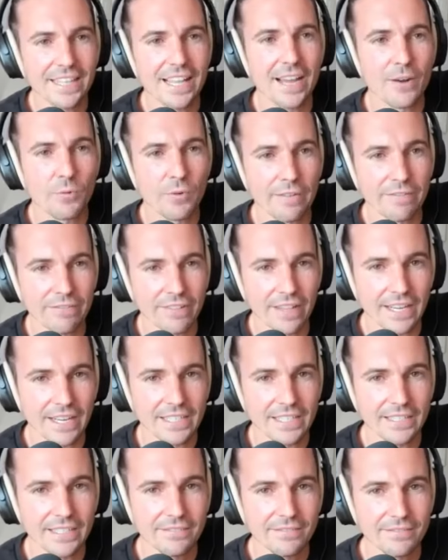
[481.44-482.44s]
that
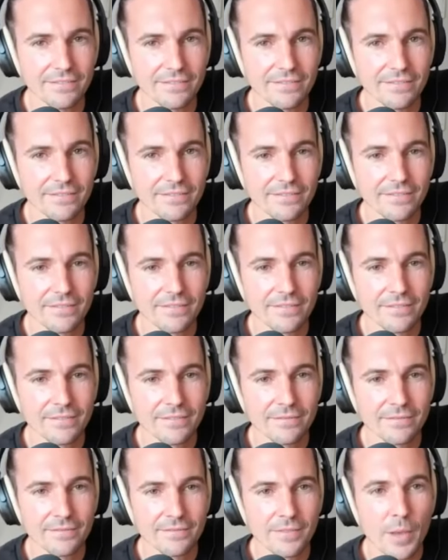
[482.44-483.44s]
reflection,
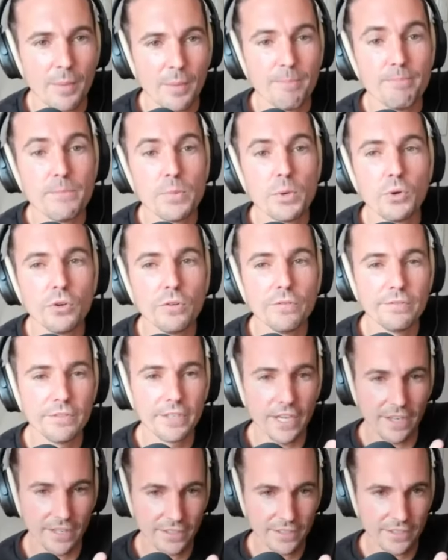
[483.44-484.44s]
moved
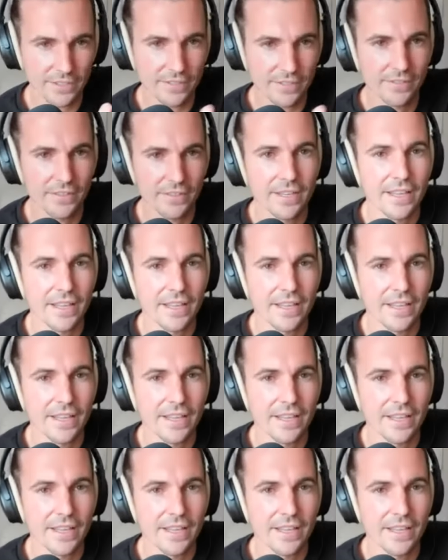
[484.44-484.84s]
us,